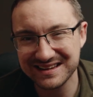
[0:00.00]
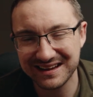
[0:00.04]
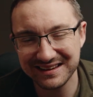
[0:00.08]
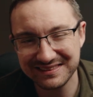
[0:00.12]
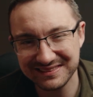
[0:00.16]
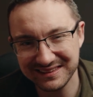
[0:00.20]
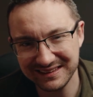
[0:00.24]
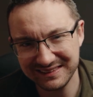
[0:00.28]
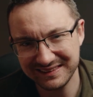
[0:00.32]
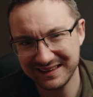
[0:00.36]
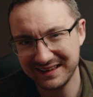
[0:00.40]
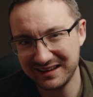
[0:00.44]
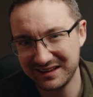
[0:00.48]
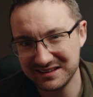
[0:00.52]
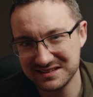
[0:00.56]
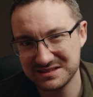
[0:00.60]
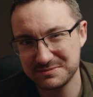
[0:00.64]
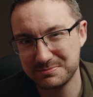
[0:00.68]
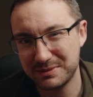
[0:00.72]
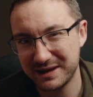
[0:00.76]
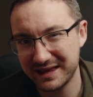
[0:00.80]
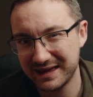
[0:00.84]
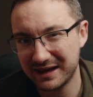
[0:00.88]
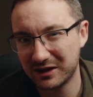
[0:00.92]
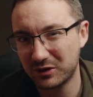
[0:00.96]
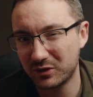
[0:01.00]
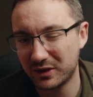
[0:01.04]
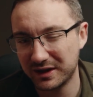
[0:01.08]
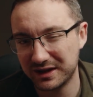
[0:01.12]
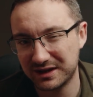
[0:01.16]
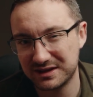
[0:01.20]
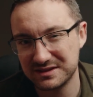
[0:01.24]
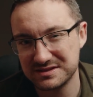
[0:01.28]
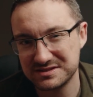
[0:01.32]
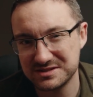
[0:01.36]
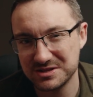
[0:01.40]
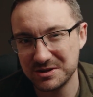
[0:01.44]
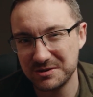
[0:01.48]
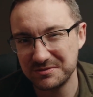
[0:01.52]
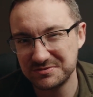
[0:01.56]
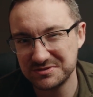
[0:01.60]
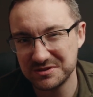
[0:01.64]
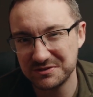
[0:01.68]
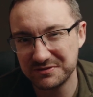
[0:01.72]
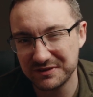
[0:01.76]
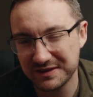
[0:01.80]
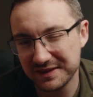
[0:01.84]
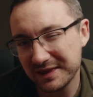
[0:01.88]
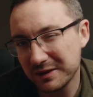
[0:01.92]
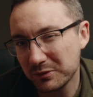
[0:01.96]
I think they like to play it quite
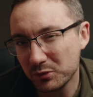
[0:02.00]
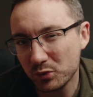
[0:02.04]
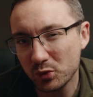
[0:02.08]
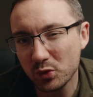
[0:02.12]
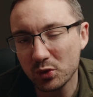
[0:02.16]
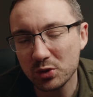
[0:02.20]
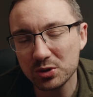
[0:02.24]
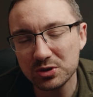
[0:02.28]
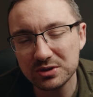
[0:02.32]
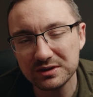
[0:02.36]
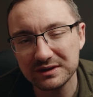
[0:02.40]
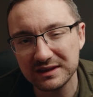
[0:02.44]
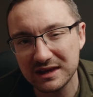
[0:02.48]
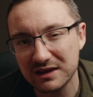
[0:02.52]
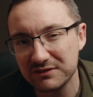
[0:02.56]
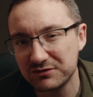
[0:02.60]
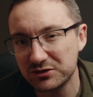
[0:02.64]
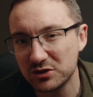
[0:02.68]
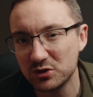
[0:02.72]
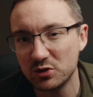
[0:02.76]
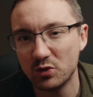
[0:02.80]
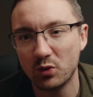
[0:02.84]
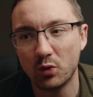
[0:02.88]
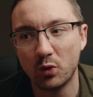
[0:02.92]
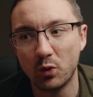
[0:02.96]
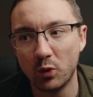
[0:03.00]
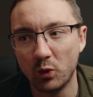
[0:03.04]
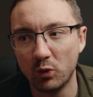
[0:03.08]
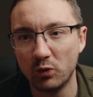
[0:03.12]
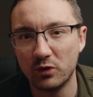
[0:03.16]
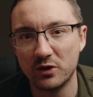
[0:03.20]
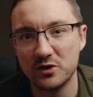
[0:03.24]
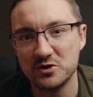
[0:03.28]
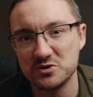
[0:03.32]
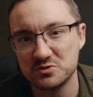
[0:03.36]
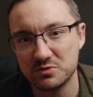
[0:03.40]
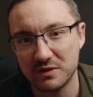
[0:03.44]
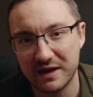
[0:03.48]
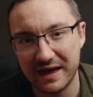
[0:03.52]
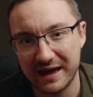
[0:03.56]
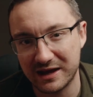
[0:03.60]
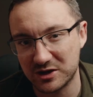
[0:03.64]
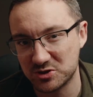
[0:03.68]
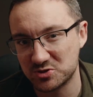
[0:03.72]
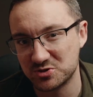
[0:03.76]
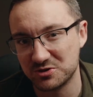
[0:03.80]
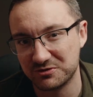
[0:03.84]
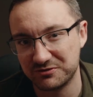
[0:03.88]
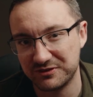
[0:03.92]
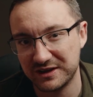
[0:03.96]
conservative and they wouldn't give you all those
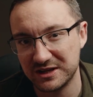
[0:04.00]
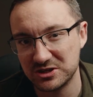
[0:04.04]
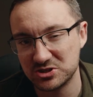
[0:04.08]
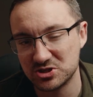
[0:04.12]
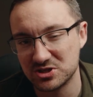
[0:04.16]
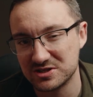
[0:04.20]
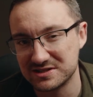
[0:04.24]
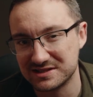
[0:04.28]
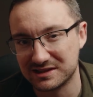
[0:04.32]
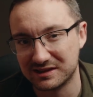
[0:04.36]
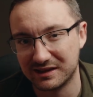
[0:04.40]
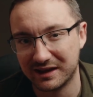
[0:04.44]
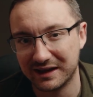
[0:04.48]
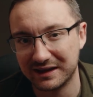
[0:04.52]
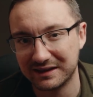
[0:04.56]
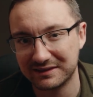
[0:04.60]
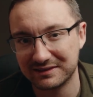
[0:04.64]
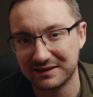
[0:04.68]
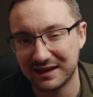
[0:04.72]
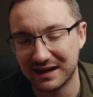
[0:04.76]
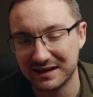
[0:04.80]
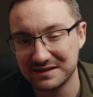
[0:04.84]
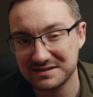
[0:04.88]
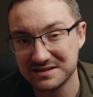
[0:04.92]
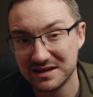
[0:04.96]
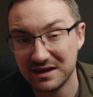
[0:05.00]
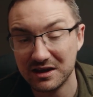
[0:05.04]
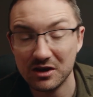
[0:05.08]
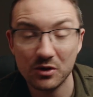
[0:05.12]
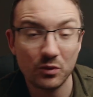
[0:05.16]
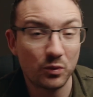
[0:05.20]
extra features like that.